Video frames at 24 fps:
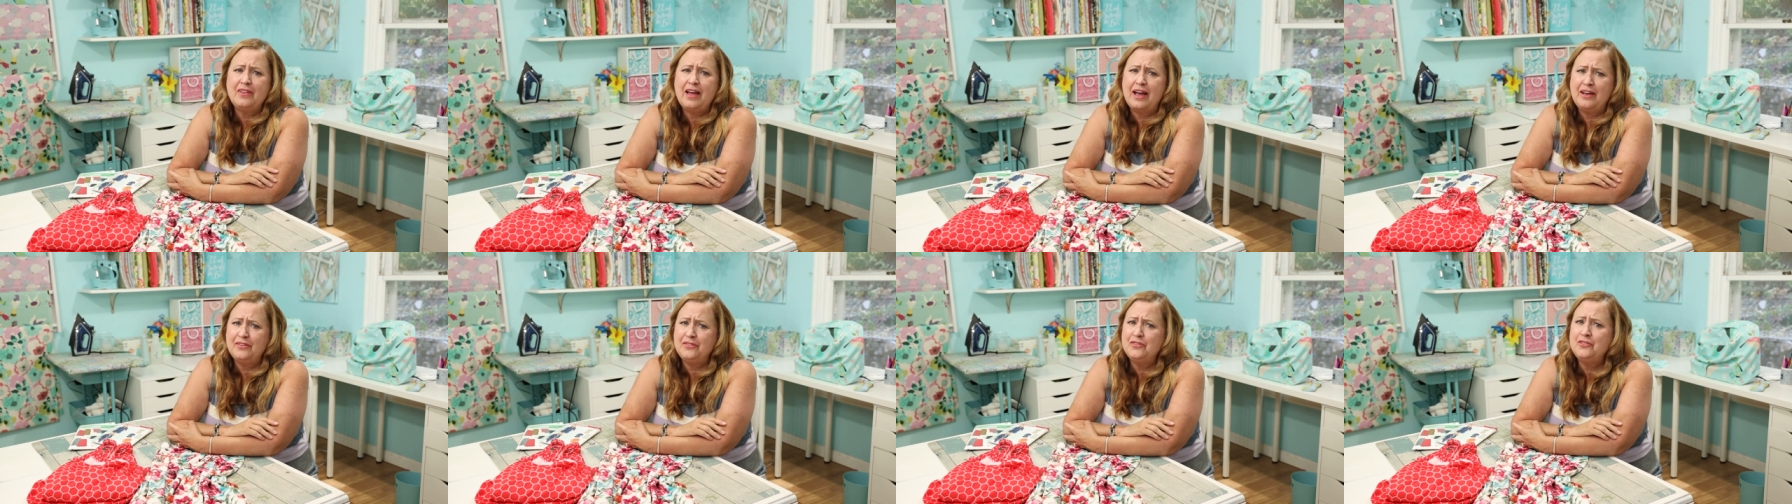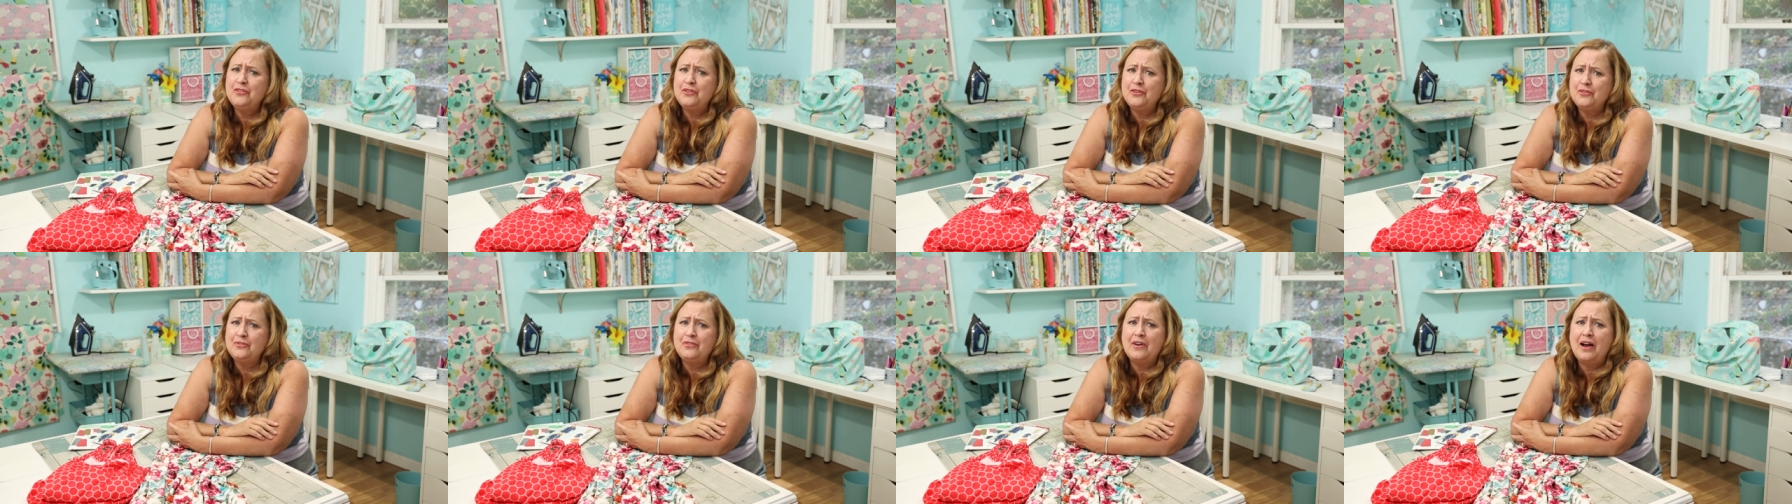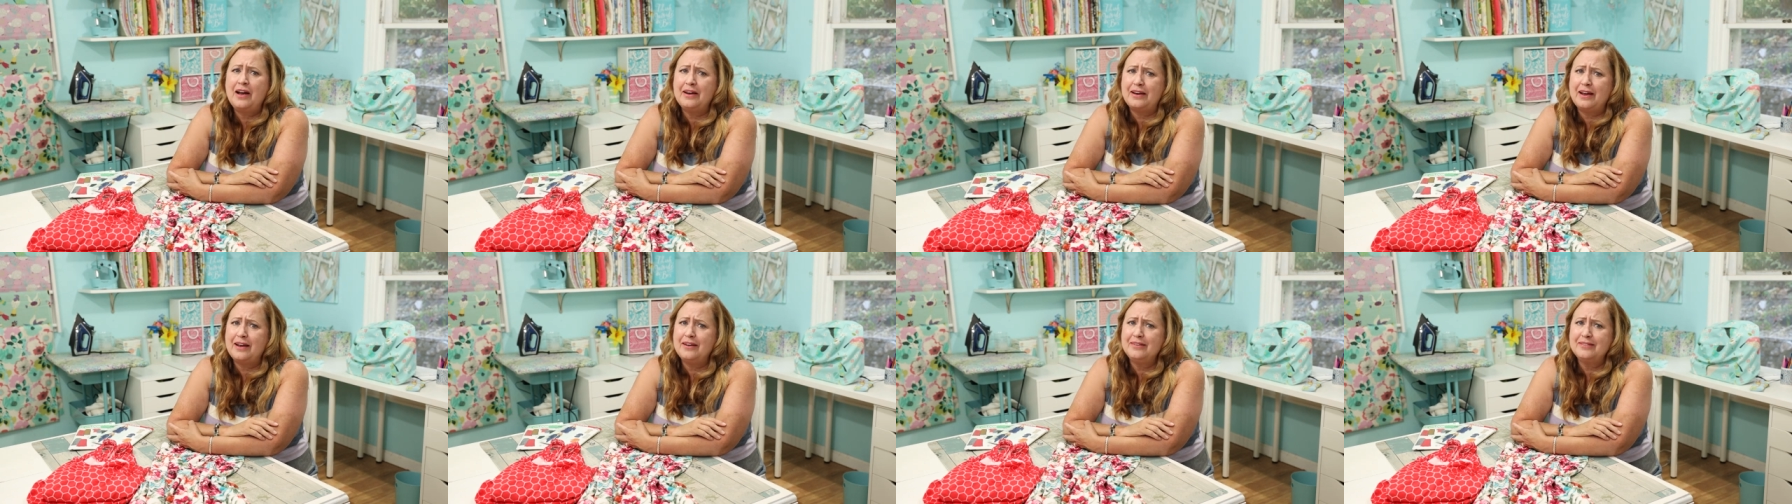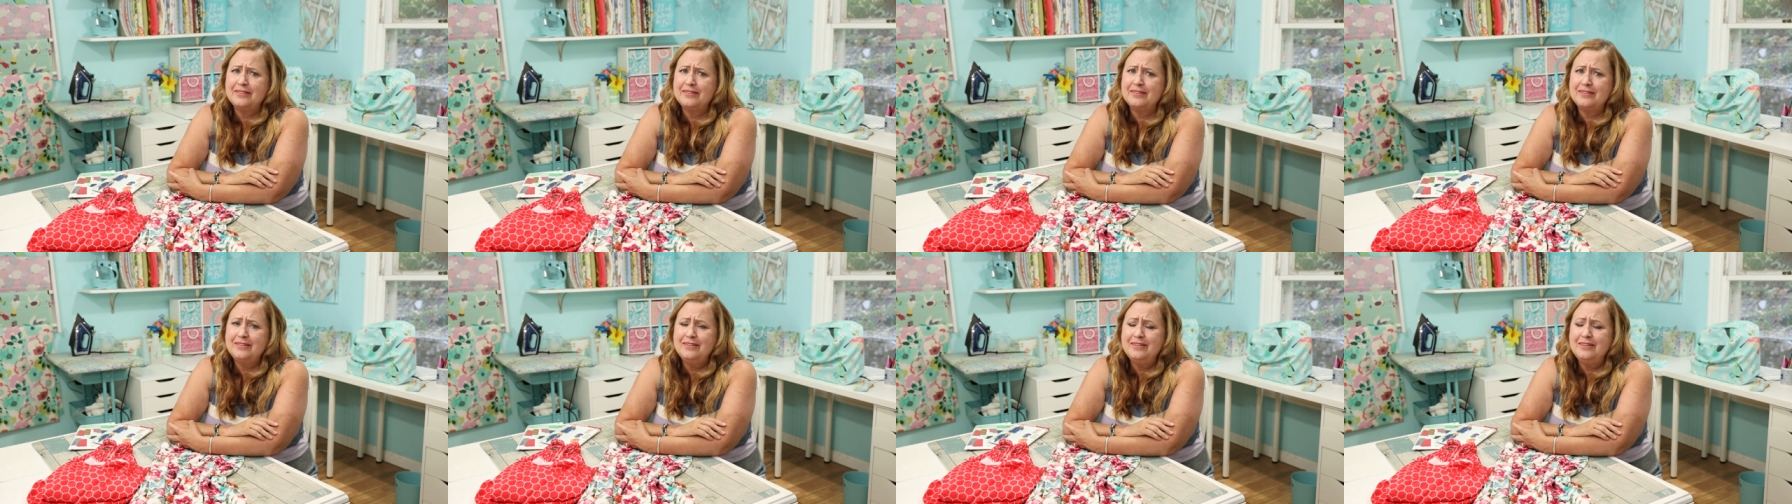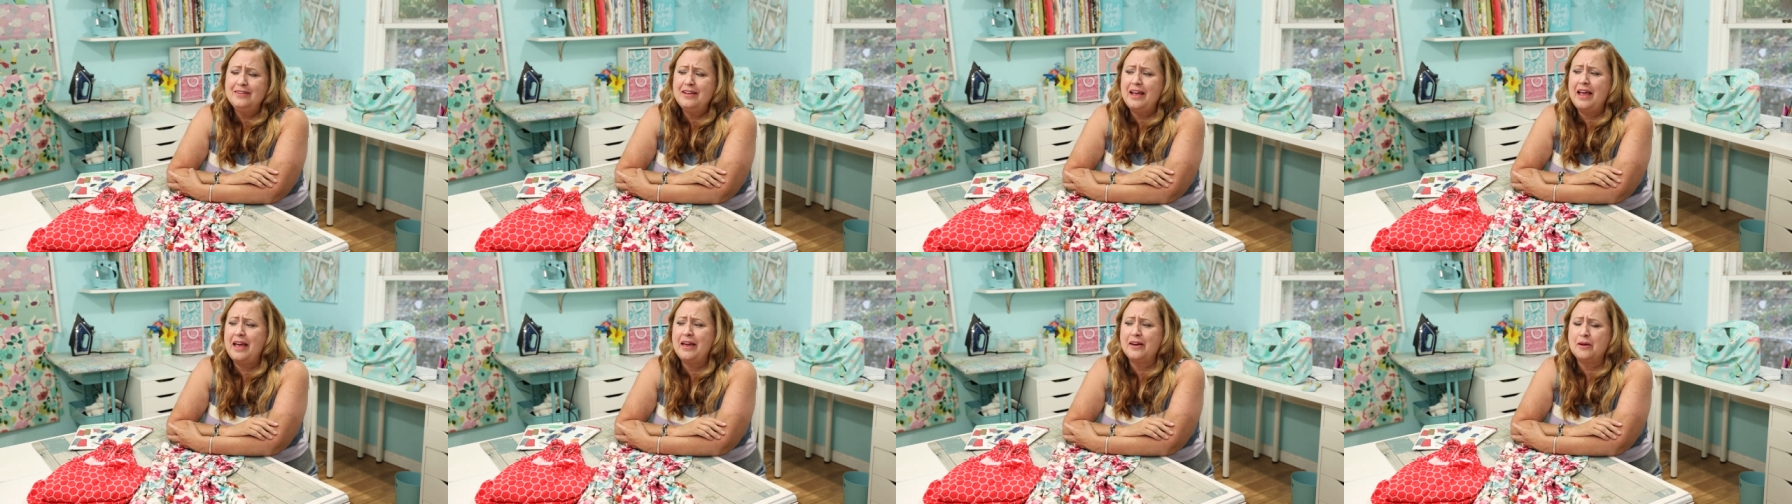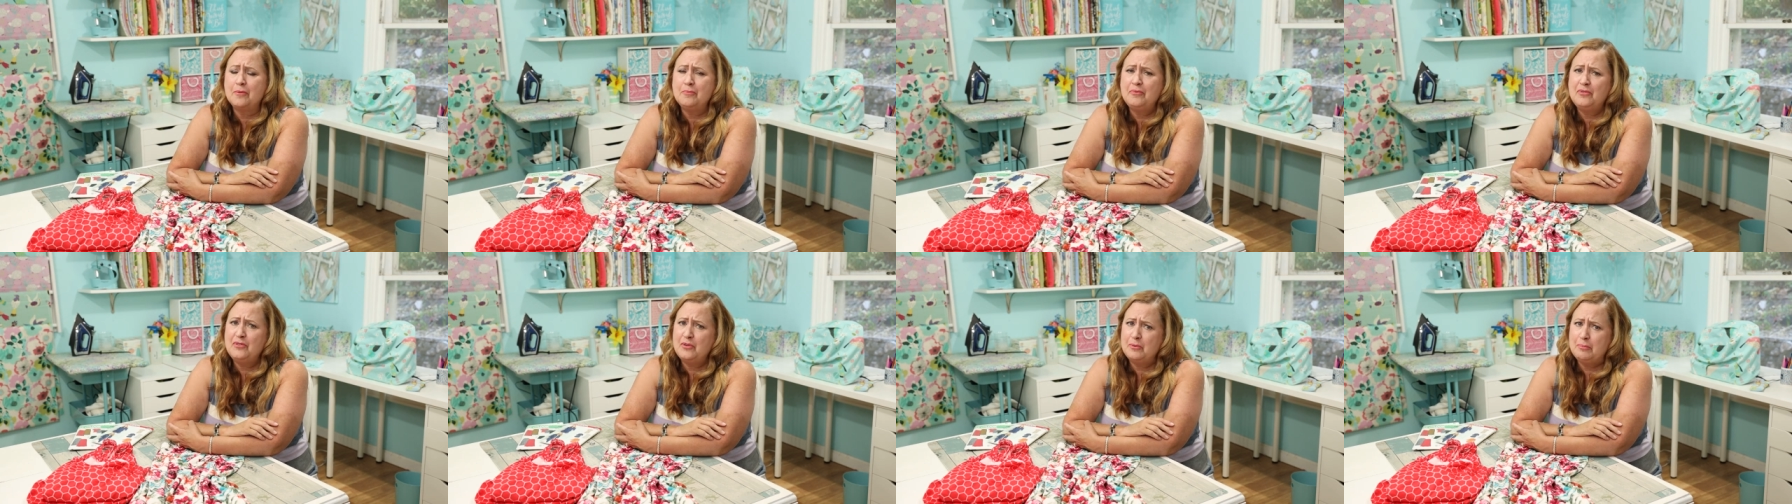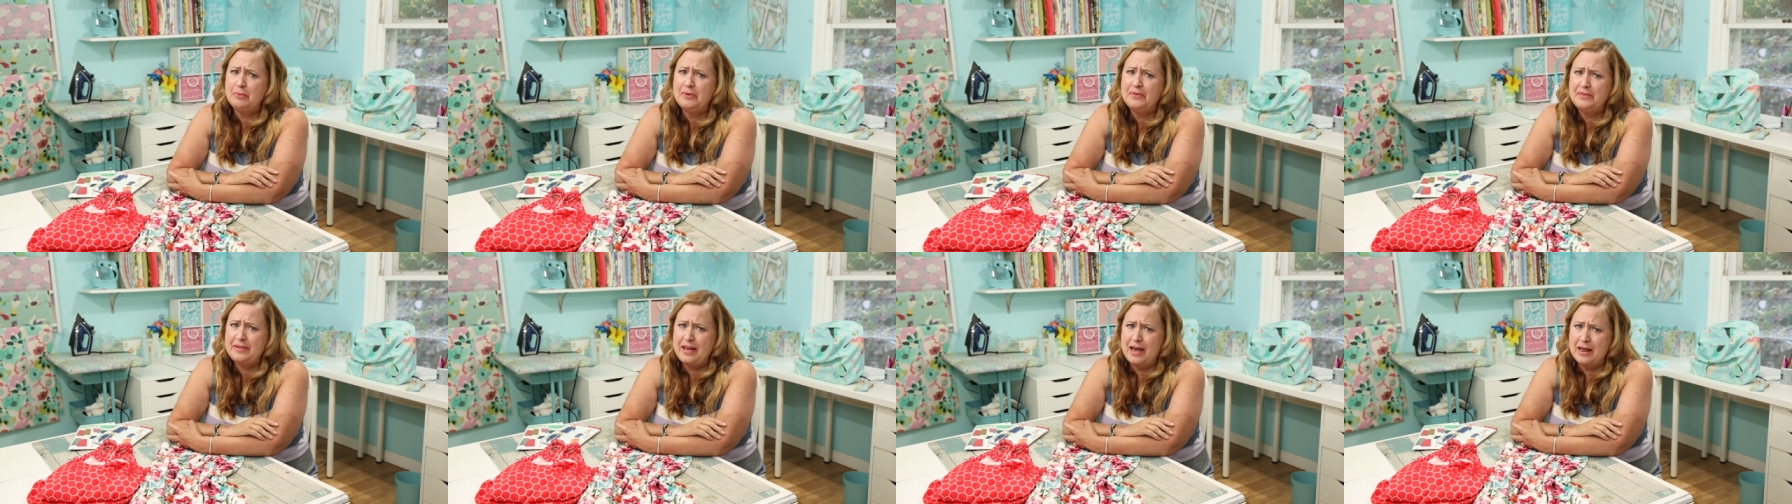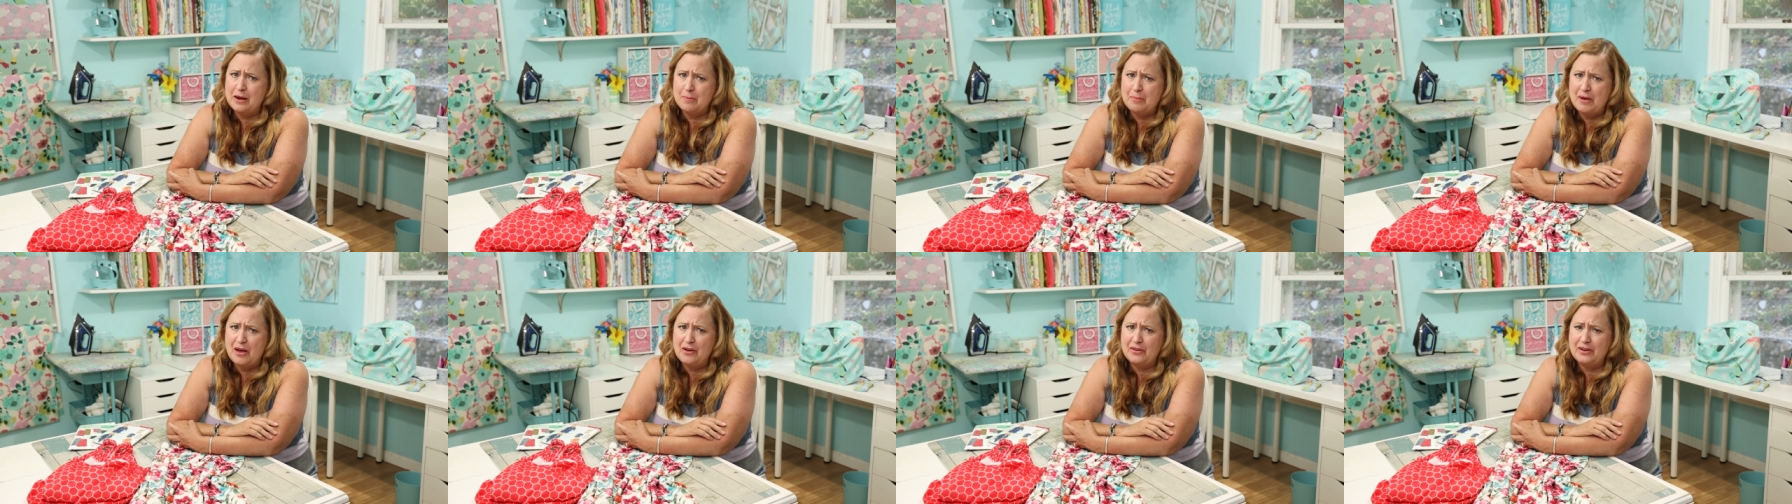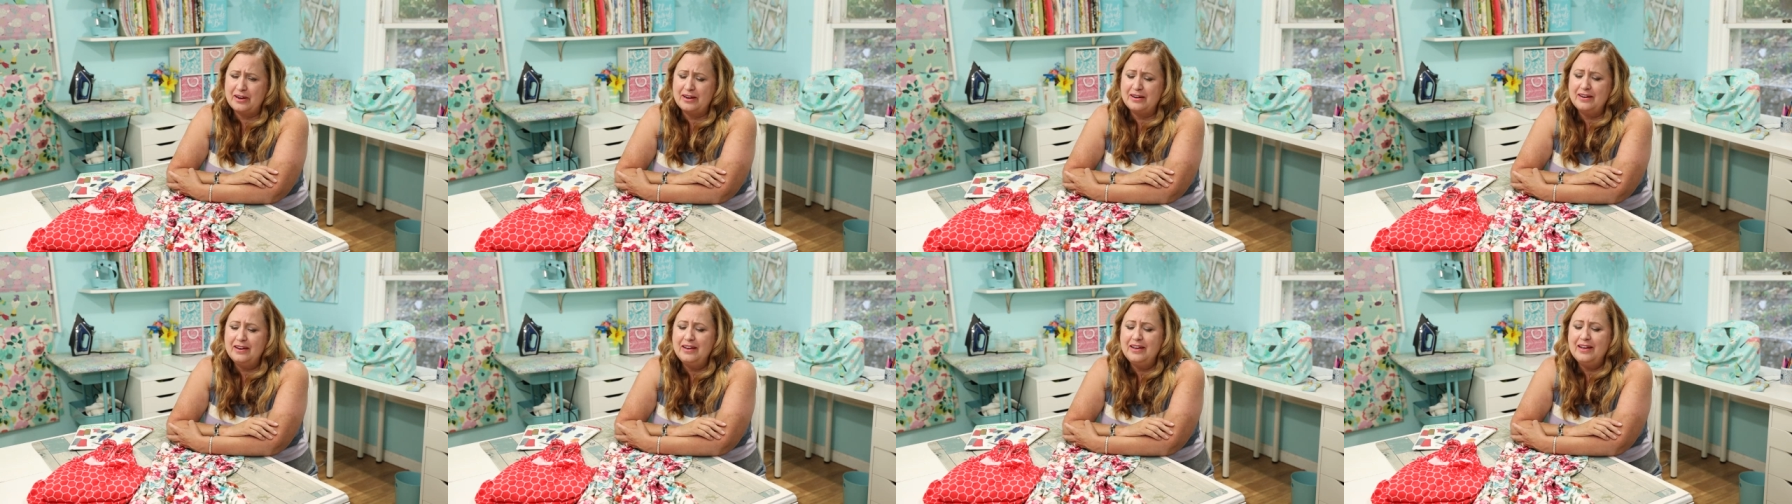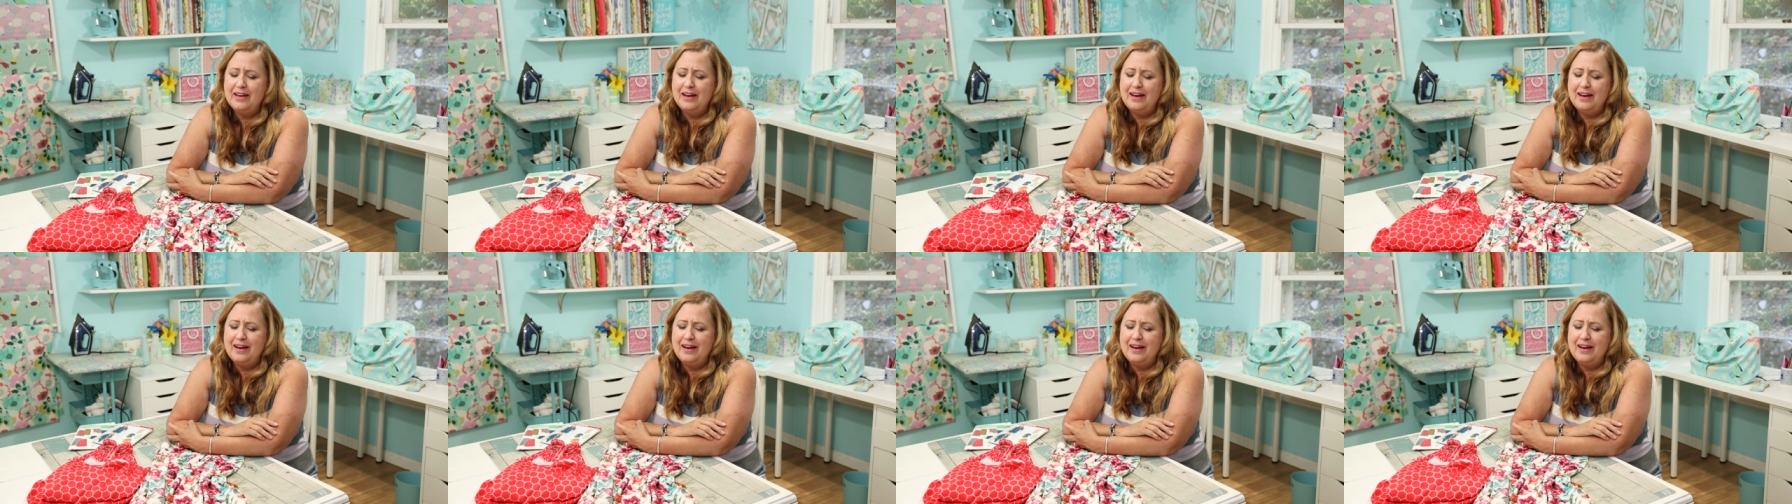last two Fridays, and I'm super sad about it.